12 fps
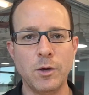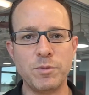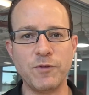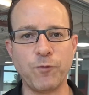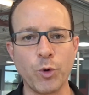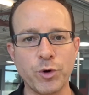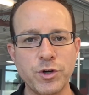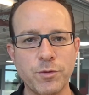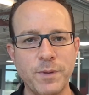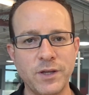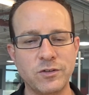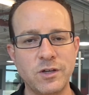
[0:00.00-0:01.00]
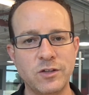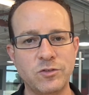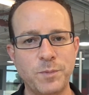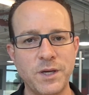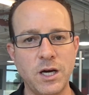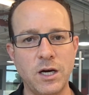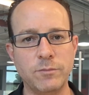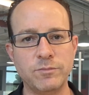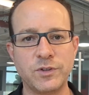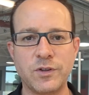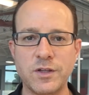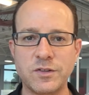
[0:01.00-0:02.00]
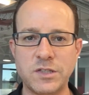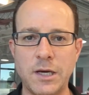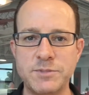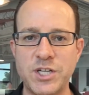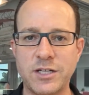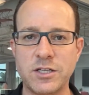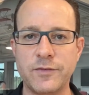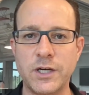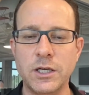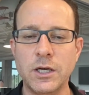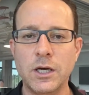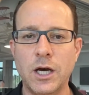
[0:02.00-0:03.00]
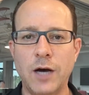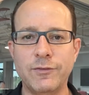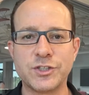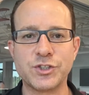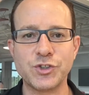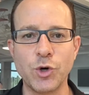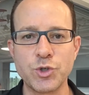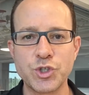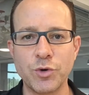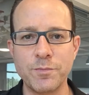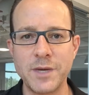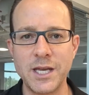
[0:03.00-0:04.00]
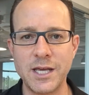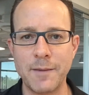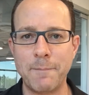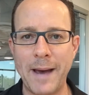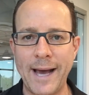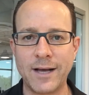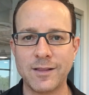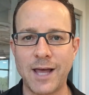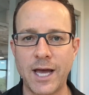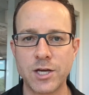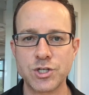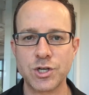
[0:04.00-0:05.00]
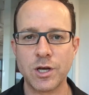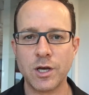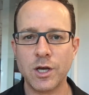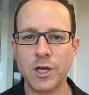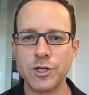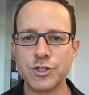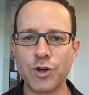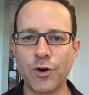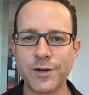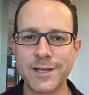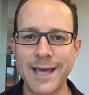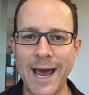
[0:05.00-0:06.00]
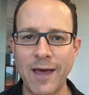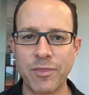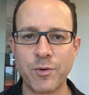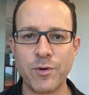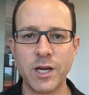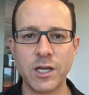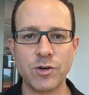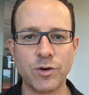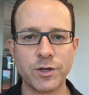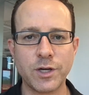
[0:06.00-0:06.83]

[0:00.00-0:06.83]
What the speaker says: Before your business becomes the subject of a social media backlash, start gathering your